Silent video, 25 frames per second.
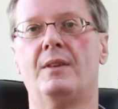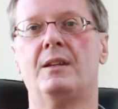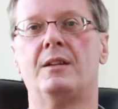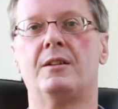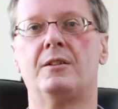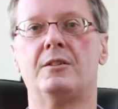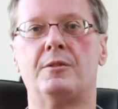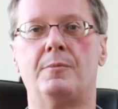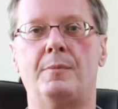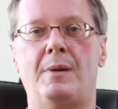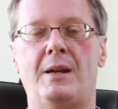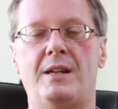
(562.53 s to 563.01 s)

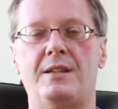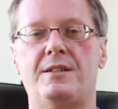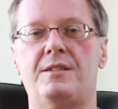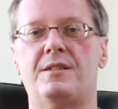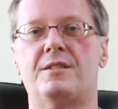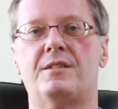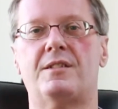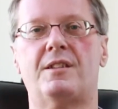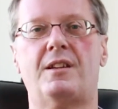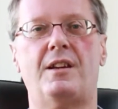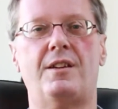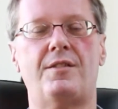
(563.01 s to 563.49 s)
So mass
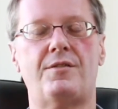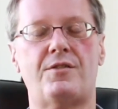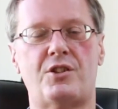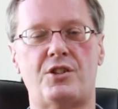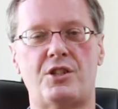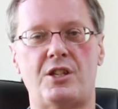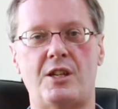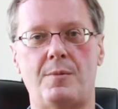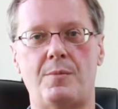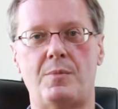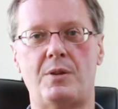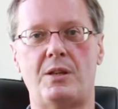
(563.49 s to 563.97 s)
is kind of the
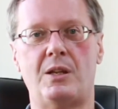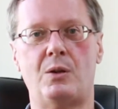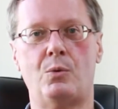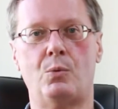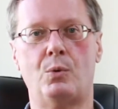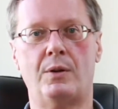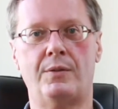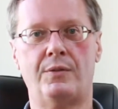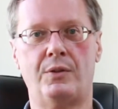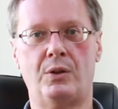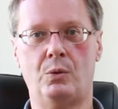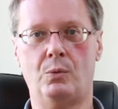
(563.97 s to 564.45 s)
same thing
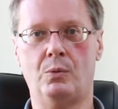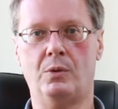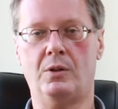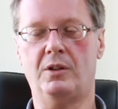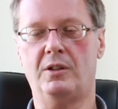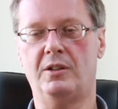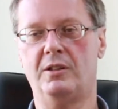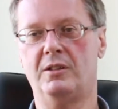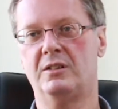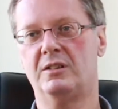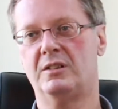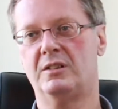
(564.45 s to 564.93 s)
wherever you are.